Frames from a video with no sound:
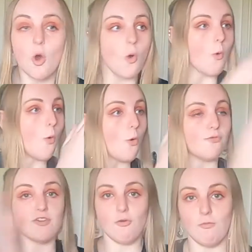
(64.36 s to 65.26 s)
or
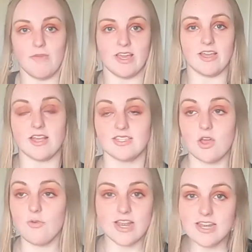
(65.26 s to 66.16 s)
filming,
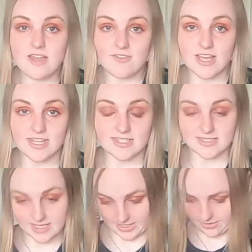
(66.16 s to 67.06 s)
so it never gets
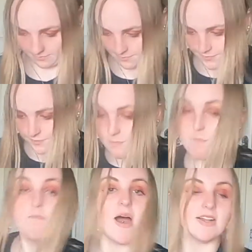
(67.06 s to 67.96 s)
seen.
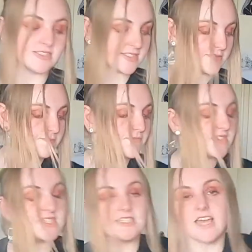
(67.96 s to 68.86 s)
But
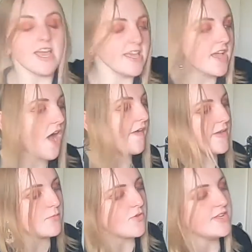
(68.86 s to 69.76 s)
today I
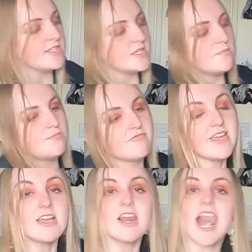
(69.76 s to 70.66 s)
am going to
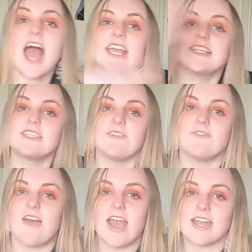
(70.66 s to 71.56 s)
bring light to the
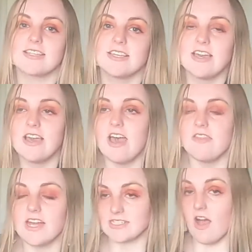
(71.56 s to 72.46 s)
fact
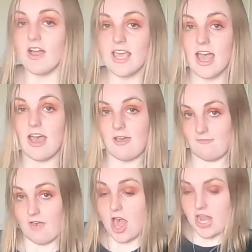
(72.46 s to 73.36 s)
that I
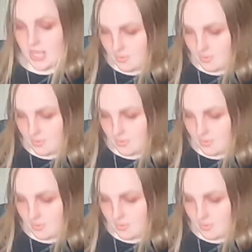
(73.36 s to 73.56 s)
have a nape